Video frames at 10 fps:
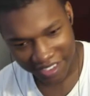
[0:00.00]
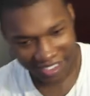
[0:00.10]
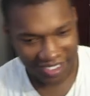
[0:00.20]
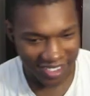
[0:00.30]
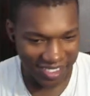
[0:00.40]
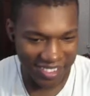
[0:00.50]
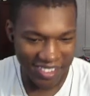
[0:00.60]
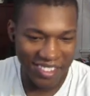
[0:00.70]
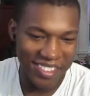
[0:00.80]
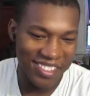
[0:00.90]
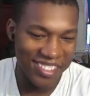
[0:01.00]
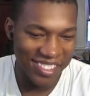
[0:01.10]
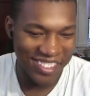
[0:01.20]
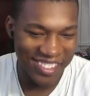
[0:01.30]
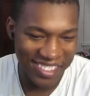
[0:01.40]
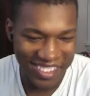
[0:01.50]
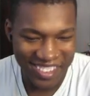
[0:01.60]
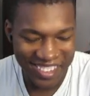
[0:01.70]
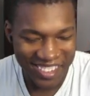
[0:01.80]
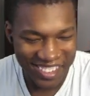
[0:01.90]

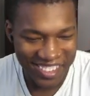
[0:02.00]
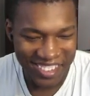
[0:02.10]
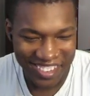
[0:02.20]
(no one is talking)